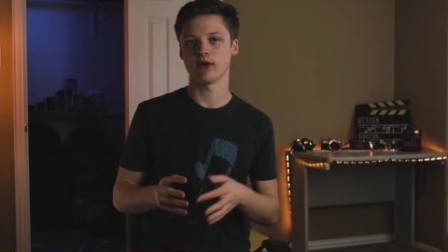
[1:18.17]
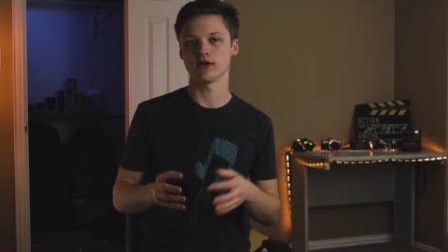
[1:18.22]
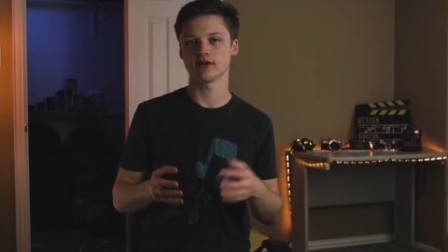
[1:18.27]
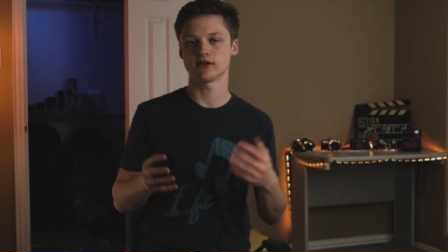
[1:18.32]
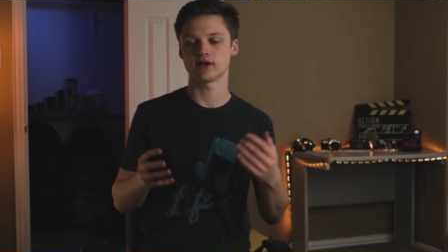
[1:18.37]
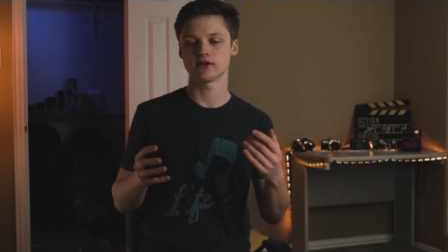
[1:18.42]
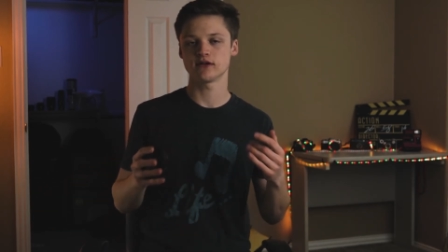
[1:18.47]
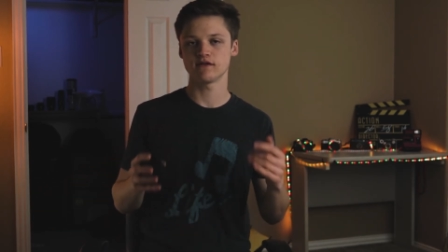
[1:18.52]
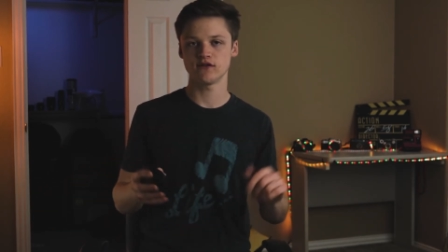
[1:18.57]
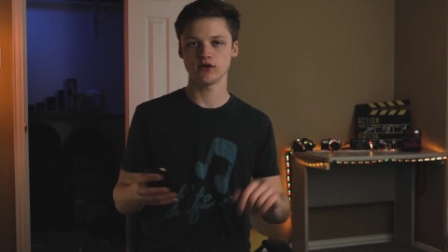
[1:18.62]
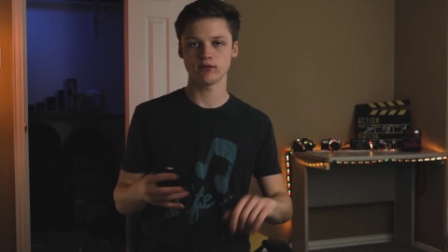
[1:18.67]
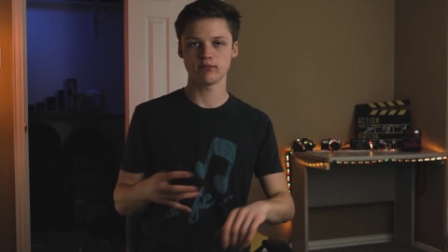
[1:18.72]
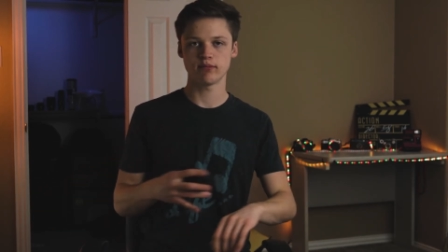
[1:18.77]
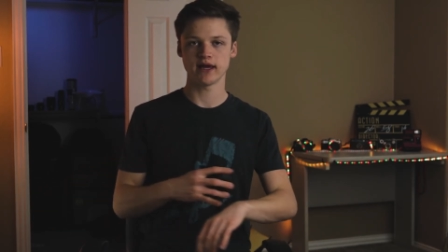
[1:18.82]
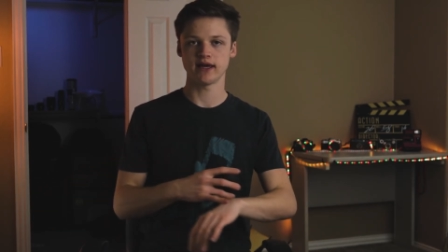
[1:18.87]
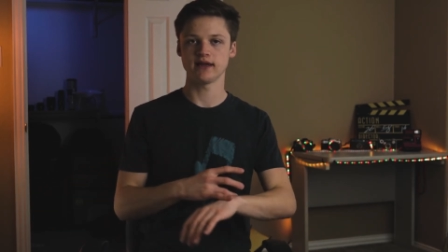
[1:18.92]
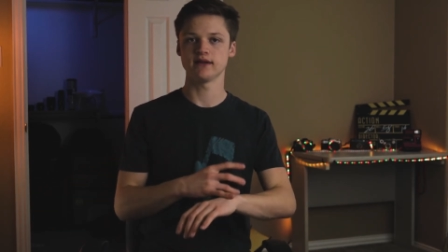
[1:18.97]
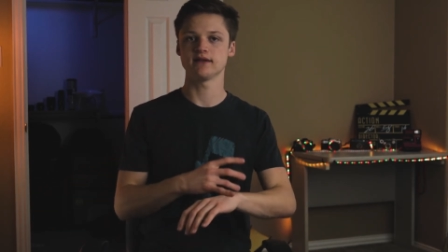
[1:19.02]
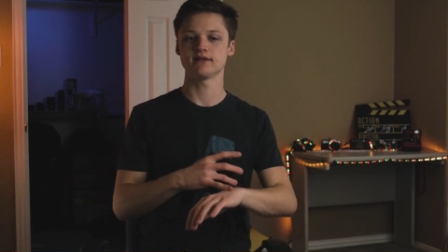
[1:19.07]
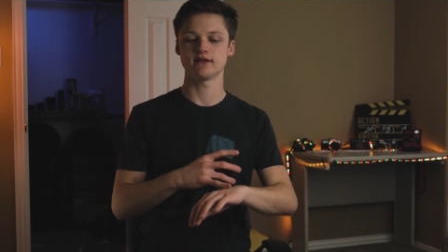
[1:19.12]
I'll start to feel
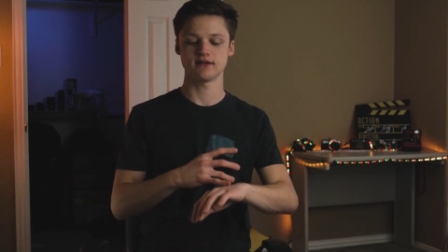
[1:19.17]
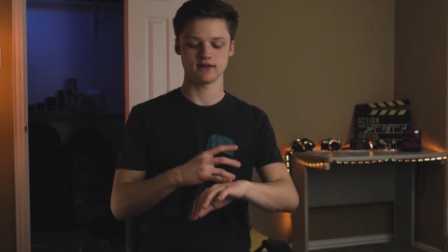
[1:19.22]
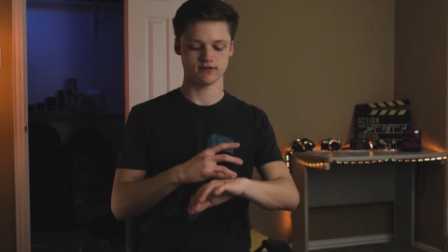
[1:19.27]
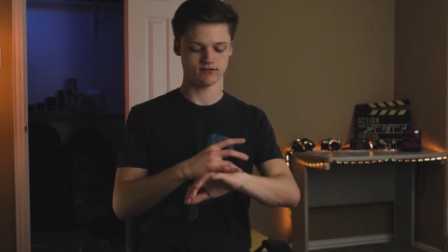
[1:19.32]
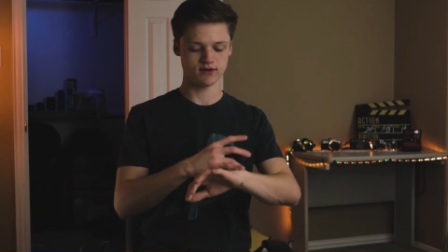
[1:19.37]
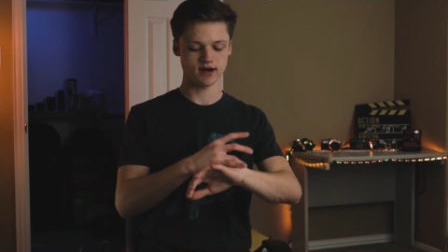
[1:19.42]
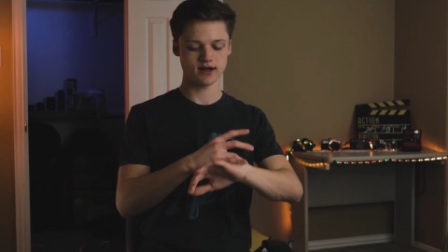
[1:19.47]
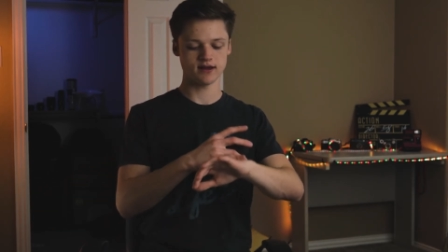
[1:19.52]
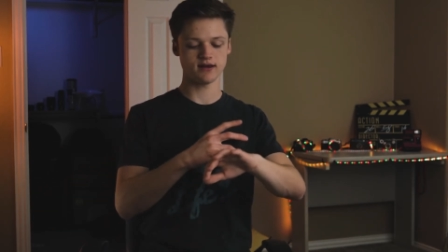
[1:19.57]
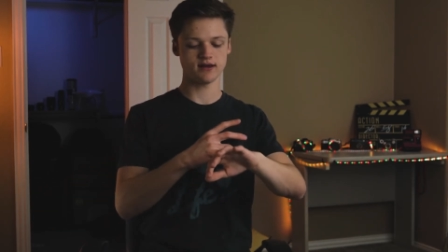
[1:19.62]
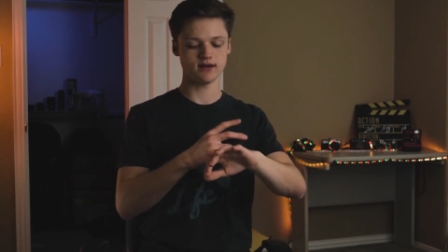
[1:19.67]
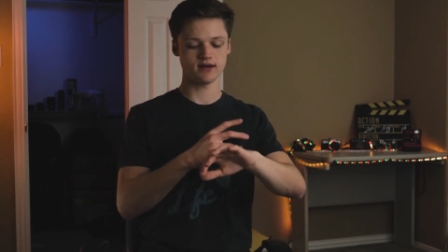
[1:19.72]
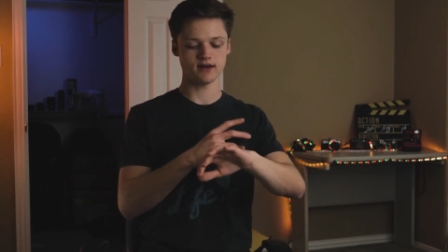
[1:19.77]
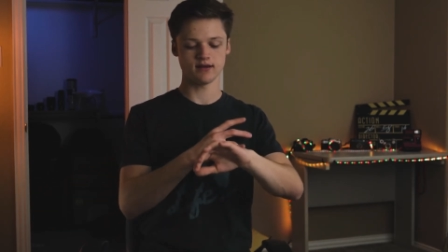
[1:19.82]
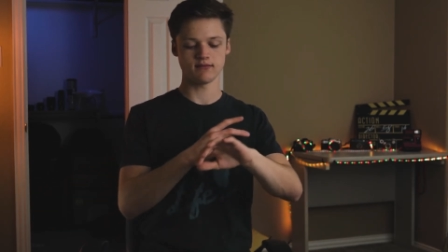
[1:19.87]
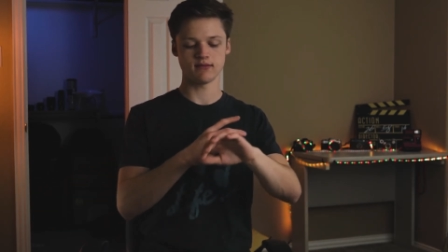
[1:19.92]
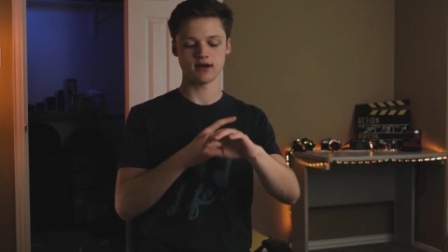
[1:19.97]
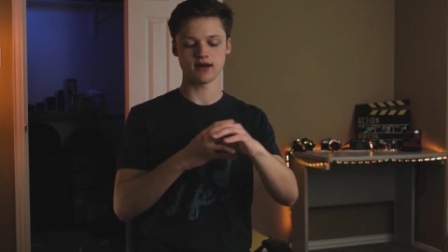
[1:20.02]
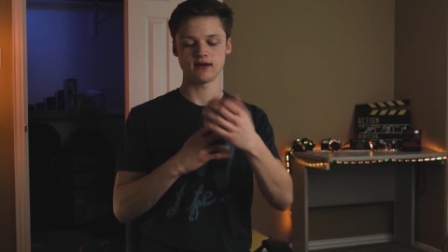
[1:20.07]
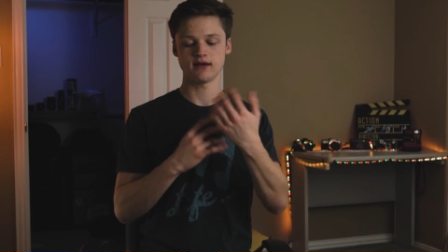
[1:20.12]
pains right
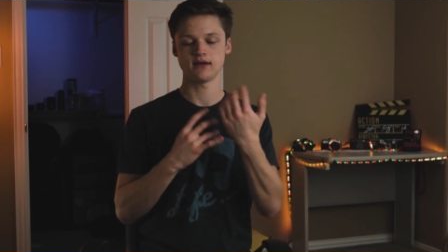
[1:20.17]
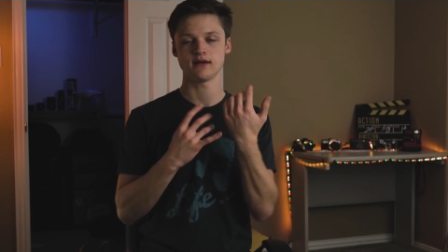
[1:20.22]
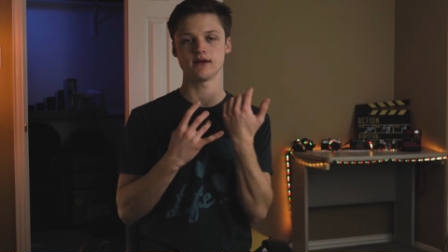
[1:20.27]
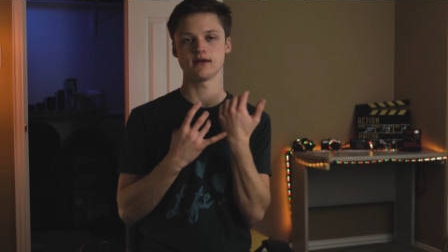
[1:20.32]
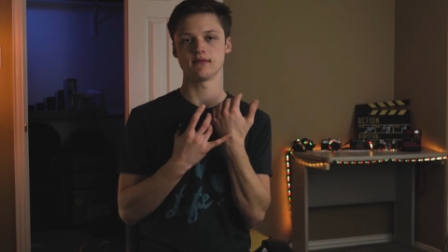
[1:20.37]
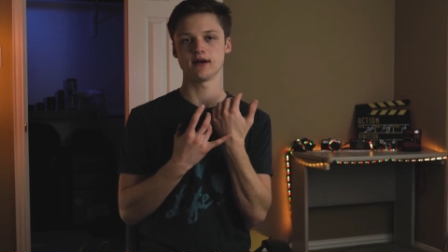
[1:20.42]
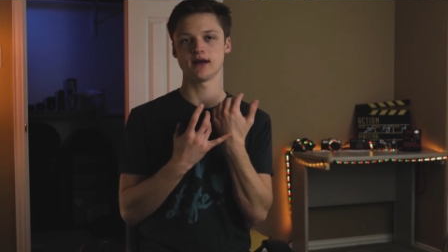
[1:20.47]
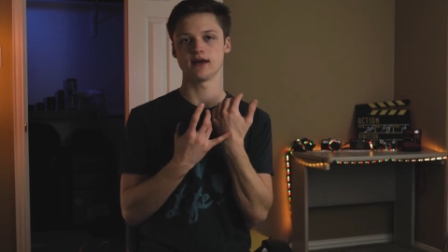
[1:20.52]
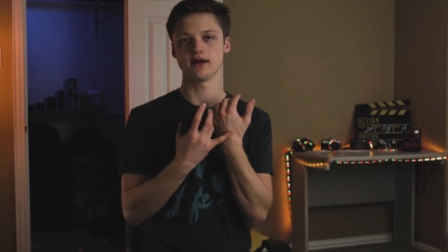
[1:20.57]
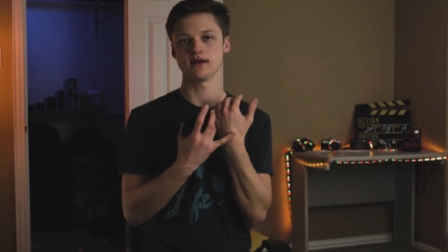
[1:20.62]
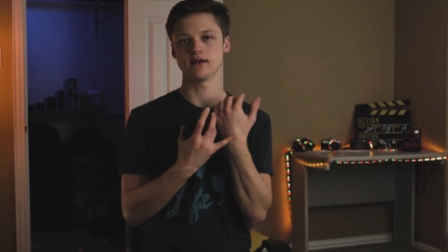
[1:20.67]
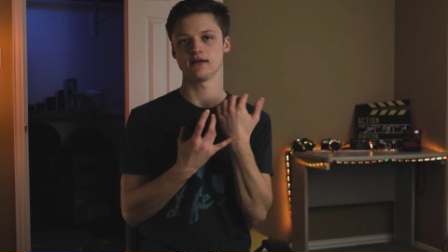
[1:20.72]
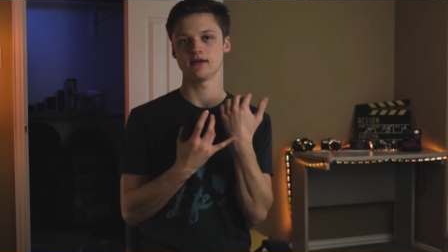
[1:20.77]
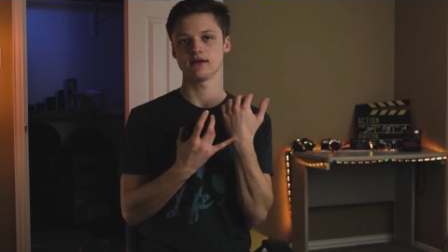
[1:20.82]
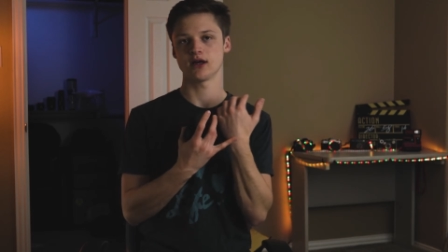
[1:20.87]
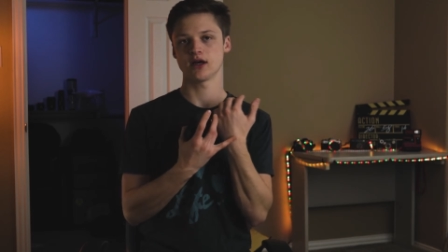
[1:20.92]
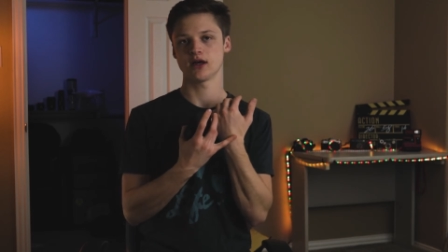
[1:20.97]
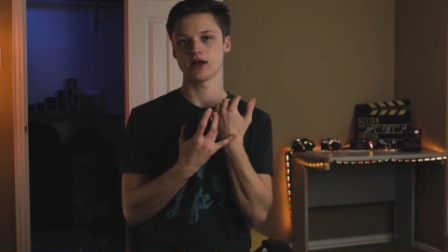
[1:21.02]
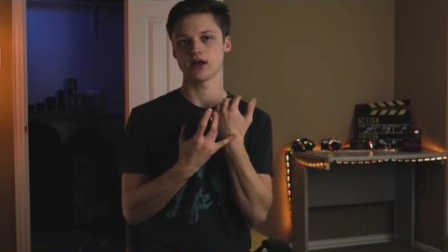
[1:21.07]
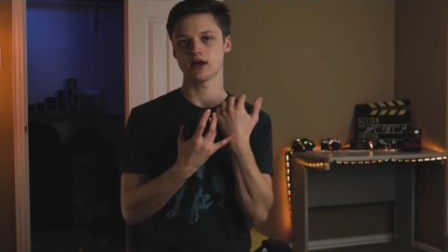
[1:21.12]
in my in my
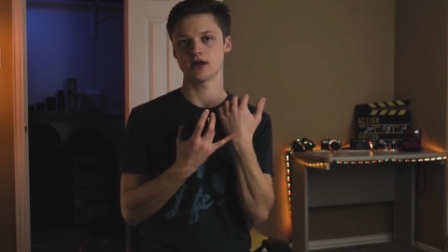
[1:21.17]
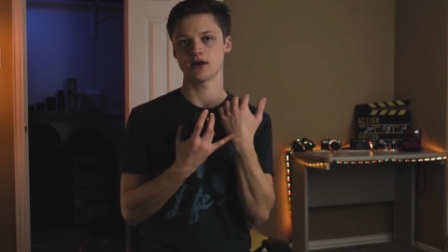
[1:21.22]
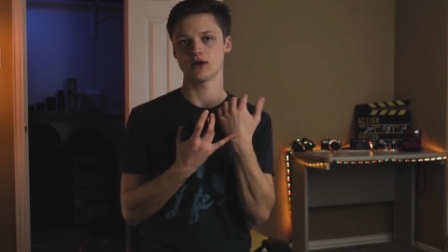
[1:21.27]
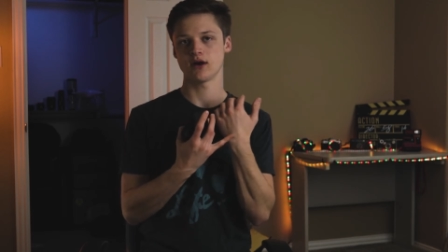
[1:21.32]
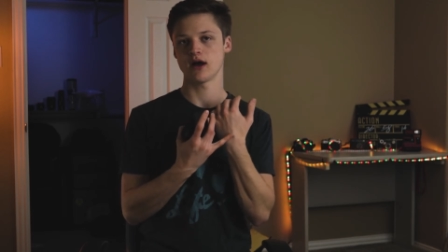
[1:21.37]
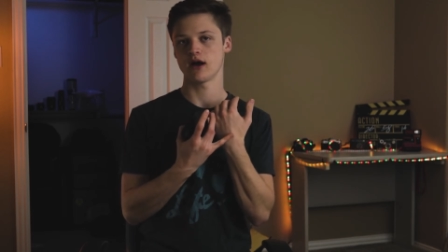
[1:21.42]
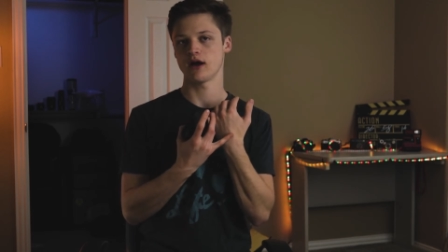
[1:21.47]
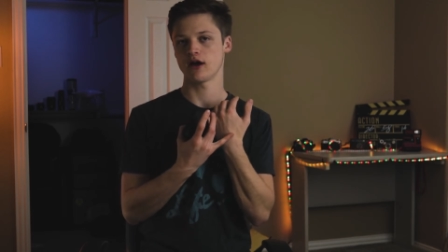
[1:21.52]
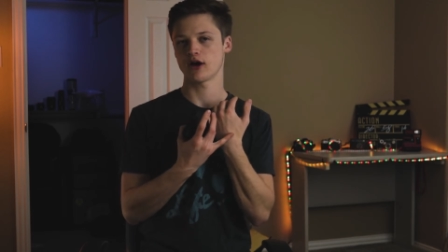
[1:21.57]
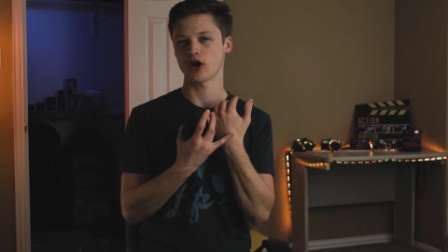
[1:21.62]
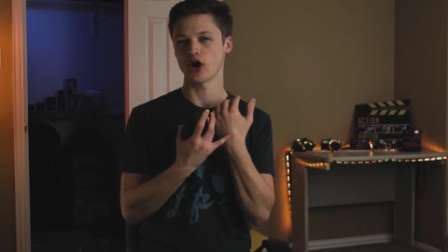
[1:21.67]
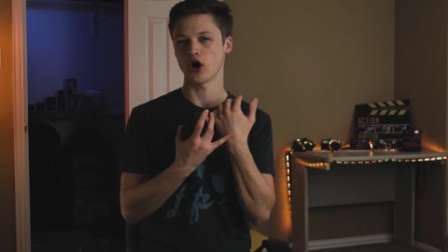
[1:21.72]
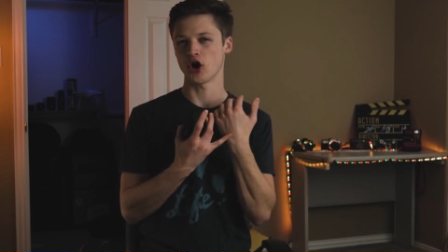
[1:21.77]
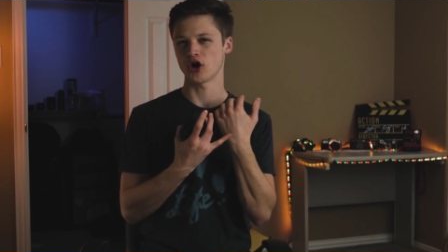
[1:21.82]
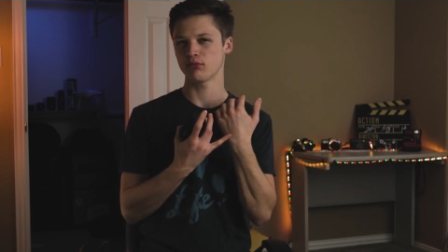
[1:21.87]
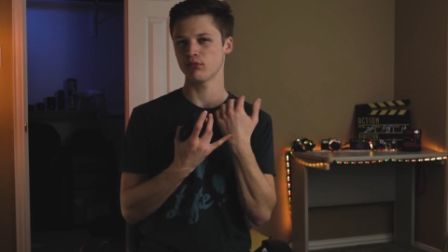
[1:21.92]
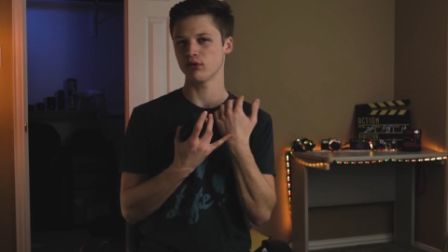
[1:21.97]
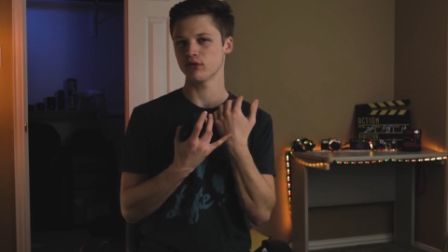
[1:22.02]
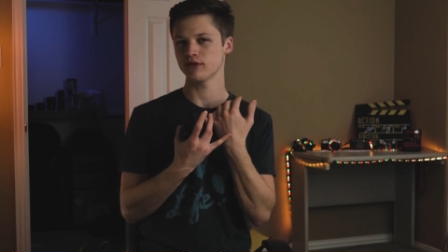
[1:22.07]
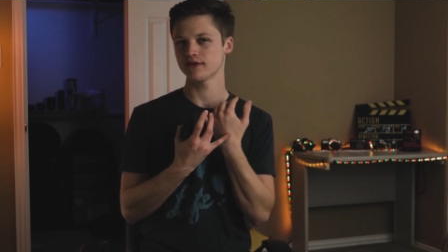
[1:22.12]

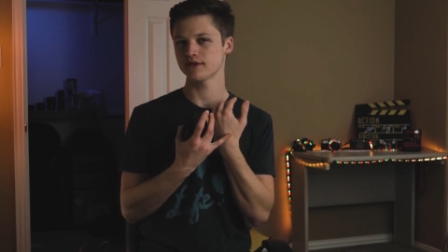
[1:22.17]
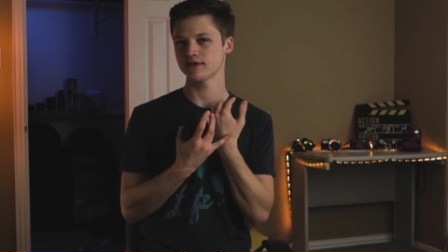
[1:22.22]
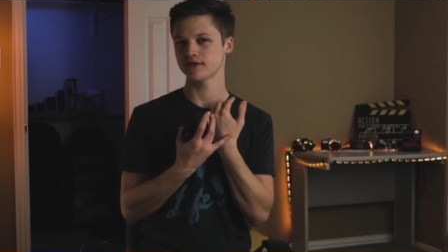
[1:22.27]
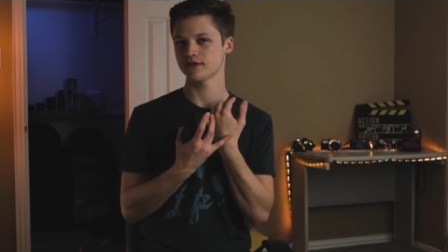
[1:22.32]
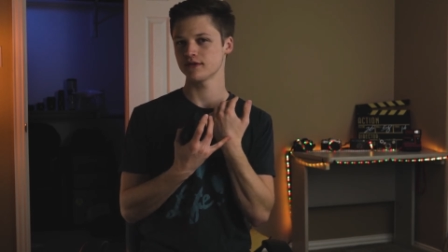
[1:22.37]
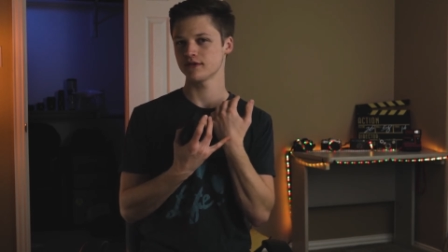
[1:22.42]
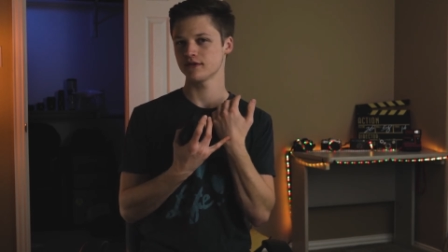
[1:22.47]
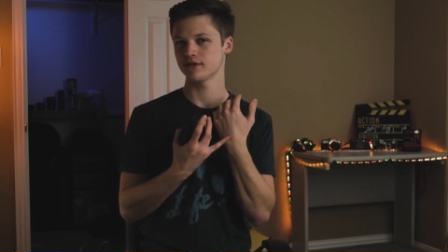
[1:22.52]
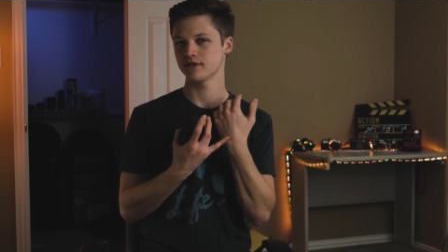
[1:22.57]
carpals.